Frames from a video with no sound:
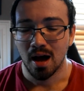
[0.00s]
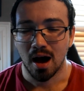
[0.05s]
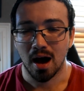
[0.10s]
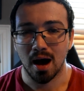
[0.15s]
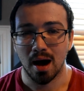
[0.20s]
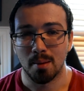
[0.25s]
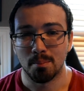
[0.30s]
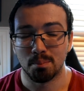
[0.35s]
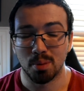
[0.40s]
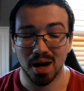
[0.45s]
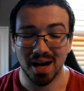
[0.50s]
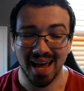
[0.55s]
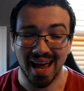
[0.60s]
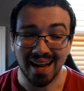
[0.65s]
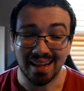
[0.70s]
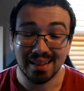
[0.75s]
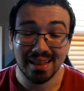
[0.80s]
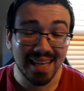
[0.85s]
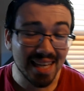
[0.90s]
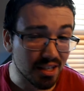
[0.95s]
Uh, but
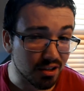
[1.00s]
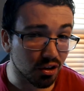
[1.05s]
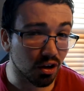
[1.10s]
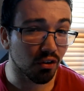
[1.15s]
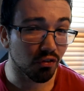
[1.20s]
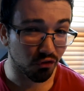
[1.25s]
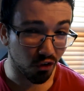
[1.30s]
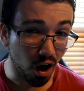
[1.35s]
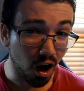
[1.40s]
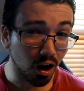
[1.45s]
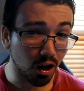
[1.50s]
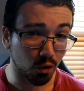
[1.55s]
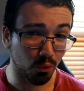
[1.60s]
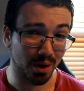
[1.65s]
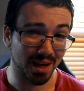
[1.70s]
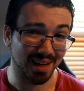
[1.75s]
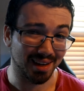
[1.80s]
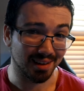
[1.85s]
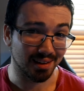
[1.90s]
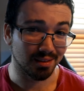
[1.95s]
at least they're
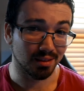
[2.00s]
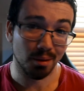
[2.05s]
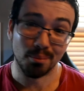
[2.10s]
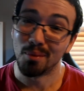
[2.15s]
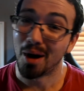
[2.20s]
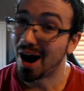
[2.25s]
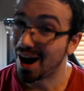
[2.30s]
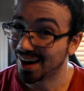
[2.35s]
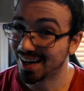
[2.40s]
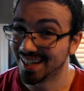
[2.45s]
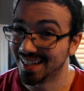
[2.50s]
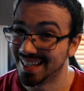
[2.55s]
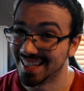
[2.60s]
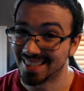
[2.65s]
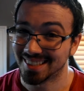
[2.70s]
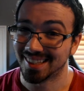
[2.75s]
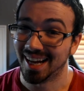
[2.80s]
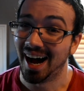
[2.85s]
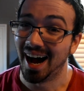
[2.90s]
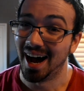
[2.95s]
following the manga
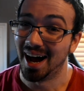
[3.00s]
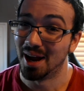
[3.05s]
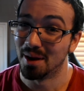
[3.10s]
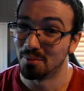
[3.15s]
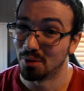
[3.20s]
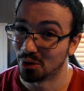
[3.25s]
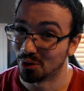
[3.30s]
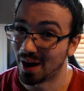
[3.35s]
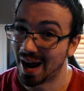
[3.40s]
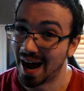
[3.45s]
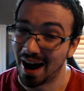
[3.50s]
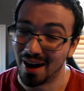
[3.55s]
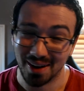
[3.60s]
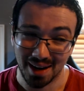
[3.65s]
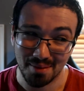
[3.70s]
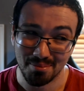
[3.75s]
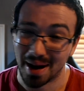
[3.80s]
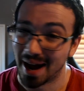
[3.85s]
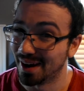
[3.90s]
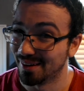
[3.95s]
this time
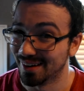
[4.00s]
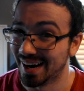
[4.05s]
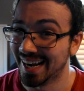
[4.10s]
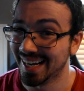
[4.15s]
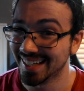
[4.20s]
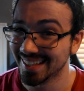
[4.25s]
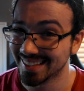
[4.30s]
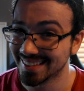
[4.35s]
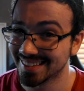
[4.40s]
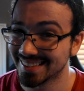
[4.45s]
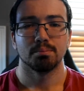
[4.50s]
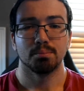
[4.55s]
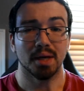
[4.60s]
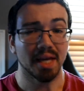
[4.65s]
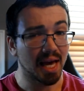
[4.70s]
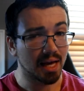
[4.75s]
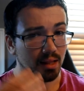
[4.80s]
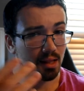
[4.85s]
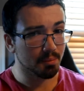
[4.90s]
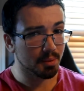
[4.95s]
around. Am I right? But
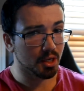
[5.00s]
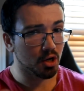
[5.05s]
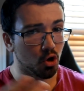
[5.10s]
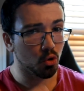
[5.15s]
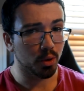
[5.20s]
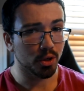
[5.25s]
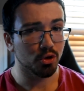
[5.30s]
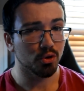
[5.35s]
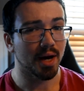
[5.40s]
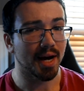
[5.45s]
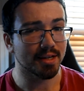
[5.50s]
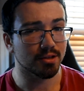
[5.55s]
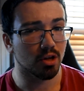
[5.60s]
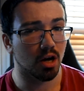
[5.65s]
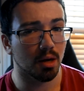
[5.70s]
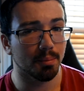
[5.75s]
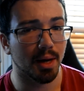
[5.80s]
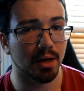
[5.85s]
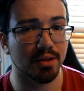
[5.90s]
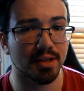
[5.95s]
yeah, let me know what you guys
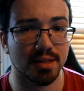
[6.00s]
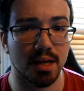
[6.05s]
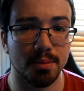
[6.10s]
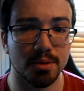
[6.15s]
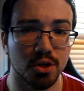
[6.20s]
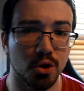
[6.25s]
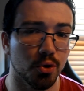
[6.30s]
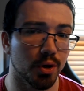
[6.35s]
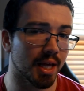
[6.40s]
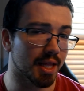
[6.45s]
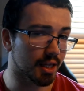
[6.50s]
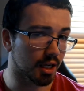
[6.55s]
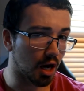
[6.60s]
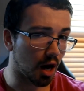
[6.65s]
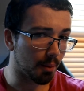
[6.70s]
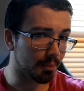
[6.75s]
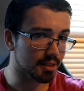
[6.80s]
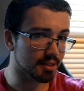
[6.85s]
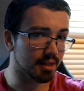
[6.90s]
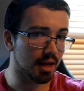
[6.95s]
thought about this episode in the
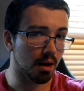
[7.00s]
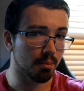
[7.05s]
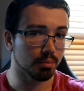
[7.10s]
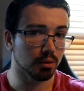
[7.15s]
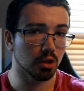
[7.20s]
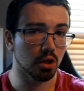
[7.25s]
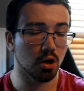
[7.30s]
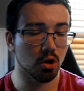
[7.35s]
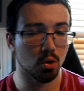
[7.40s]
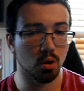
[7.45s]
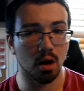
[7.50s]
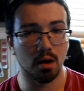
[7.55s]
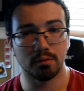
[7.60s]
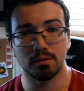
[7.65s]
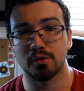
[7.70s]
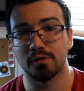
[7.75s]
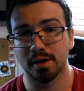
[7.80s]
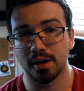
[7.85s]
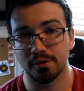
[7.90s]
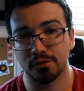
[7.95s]
comments down below of
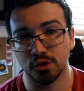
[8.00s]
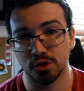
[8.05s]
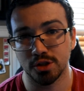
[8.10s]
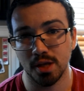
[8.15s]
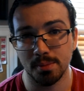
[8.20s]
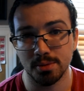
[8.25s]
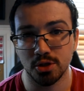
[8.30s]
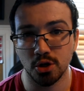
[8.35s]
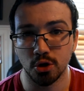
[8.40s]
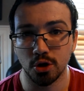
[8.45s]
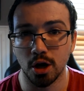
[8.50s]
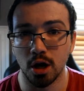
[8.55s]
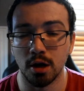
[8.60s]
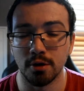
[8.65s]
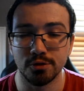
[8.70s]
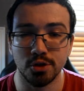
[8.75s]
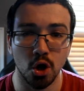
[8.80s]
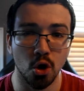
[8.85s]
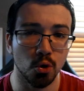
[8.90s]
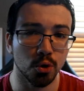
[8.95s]
the very first episode
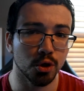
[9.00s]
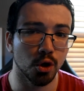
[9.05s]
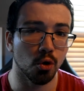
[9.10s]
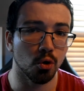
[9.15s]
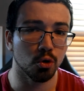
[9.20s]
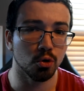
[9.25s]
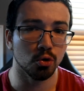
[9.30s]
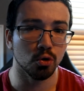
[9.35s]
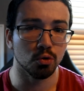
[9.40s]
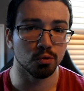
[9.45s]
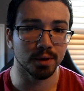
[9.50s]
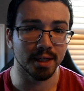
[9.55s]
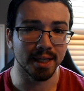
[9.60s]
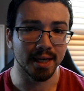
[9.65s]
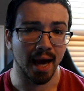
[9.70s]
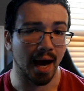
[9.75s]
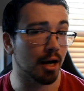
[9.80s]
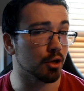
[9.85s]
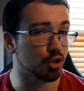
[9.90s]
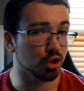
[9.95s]
of Tokyo Ghoul
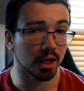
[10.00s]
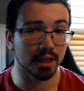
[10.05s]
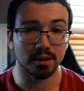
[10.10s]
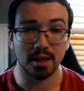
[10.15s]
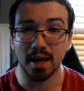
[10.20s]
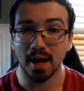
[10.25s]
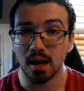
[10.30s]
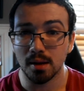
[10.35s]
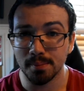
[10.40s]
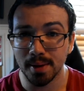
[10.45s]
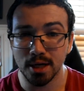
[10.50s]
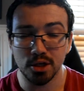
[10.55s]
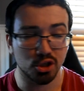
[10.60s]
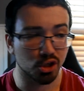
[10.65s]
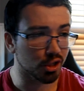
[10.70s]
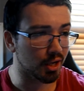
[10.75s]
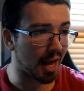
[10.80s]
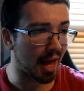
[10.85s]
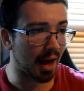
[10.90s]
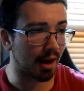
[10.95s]
Re. How did you like the
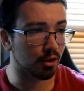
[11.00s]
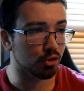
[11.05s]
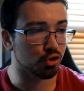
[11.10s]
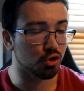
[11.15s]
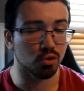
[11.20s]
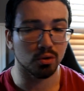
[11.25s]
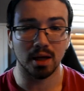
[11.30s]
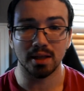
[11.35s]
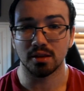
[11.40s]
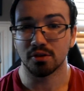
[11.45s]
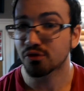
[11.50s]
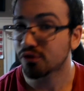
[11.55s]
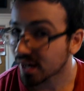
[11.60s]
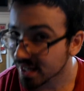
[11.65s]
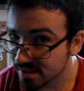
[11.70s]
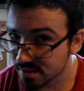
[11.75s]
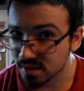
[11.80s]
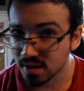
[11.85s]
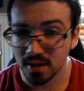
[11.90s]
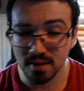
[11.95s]
animation? How did you like the
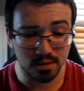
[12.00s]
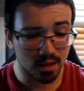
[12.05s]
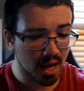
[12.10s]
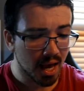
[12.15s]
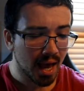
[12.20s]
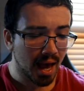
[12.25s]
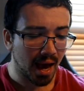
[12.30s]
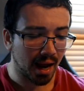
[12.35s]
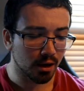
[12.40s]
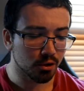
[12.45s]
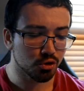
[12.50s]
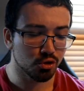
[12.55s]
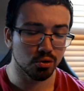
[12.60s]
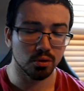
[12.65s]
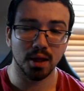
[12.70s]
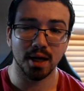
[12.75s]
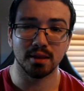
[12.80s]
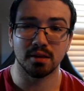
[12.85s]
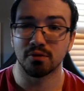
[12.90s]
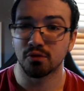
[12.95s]
fight scenes? How did you
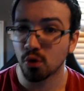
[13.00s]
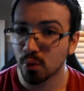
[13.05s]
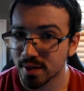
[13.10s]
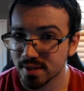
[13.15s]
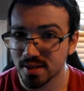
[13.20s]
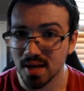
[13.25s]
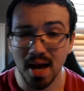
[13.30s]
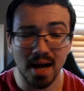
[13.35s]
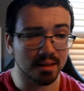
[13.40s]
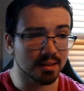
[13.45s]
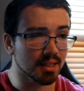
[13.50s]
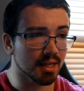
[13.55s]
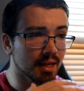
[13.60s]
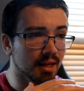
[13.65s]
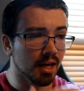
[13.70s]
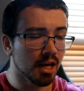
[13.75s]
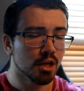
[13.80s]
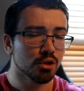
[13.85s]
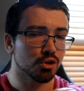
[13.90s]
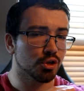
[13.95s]
like the voice
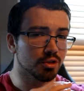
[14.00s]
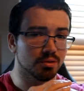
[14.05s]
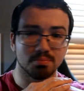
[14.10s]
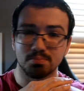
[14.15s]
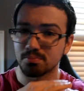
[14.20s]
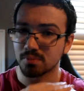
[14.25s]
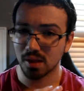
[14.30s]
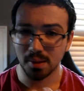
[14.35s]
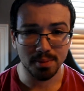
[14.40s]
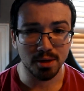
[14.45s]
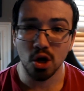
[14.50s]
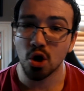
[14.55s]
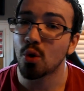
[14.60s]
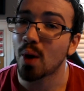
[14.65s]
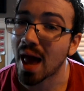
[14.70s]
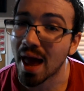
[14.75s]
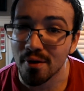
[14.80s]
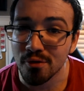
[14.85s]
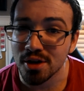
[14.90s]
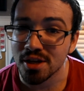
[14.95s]
acting? Just let me
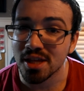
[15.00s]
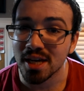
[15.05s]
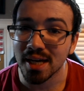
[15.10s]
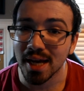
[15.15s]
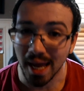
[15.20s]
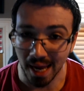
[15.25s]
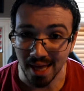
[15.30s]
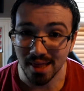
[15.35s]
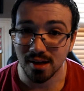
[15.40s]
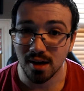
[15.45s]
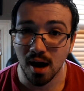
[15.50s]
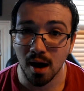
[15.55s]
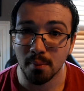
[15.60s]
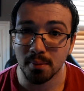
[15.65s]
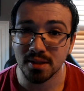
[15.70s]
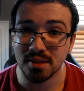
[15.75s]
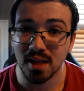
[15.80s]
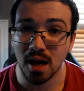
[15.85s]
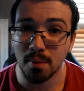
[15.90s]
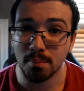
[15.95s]
know everything in the
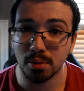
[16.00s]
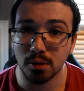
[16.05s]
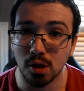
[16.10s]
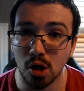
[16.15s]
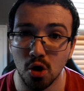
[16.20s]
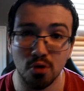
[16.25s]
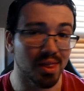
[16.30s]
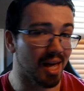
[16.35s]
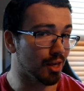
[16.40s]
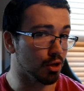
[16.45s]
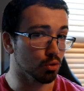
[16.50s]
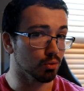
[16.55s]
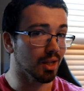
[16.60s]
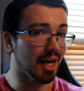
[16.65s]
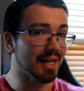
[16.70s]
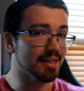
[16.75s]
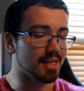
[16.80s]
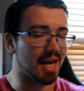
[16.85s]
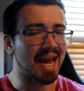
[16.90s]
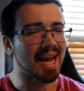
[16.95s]
comments down below that you
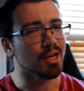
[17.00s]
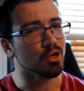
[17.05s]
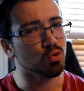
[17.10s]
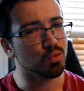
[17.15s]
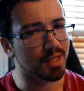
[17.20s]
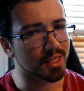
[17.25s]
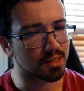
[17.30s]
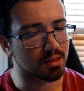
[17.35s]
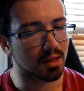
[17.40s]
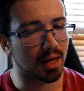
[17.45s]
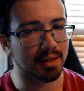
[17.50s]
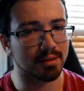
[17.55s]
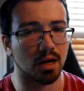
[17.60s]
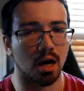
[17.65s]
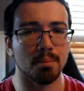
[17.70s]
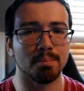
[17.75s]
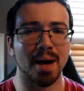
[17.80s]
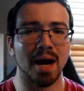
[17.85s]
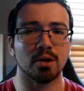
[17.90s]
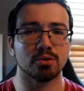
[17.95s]
liked and you disliked
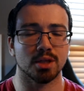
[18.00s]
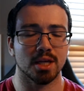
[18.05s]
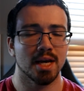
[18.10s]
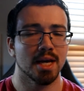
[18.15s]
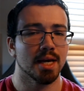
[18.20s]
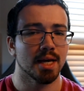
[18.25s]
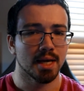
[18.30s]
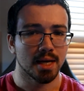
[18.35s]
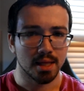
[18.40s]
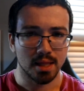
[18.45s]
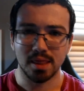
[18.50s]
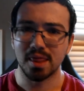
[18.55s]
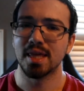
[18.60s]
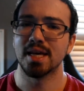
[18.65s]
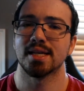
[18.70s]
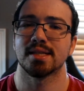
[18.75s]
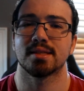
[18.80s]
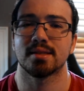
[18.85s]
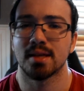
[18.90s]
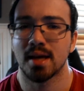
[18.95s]
about
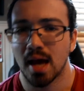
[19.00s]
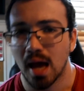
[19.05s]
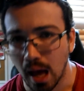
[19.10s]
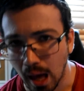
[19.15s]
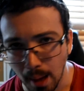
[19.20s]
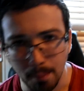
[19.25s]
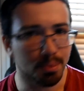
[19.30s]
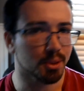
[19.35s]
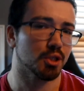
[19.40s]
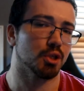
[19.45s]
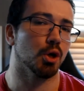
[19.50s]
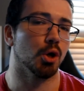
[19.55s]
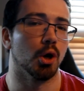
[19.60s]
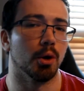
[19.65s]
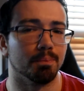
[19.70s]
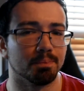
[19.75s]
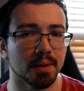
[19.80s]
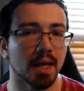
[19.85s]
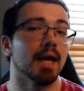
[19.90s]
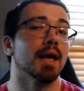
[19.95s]
this
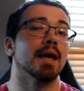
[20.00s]
episode.